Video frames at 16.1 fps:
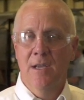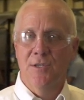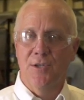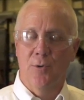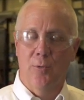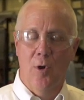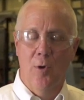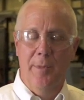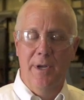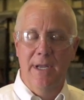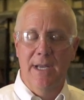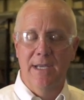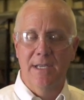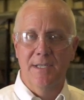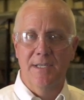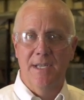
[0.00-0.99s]
So RoMan
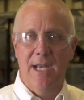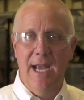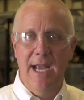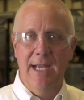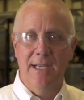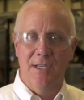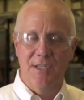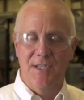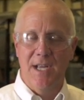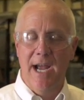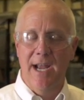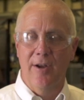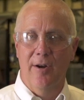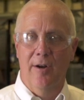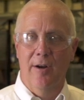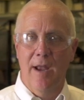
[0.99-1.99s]
is a
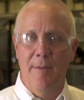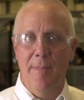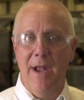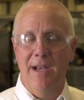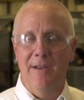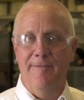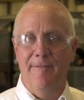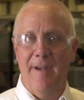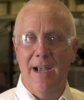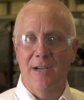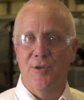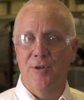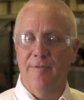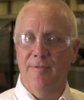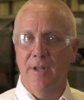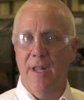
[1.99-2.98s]
designer and
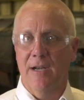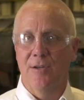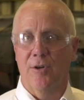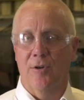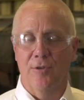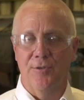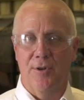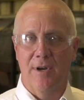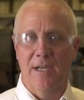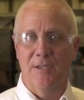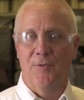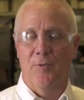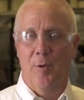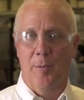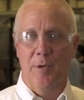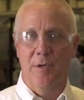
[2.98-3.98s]
manufacturer of electrical
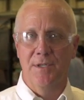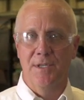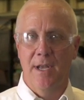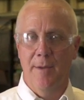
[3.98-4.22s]
transformers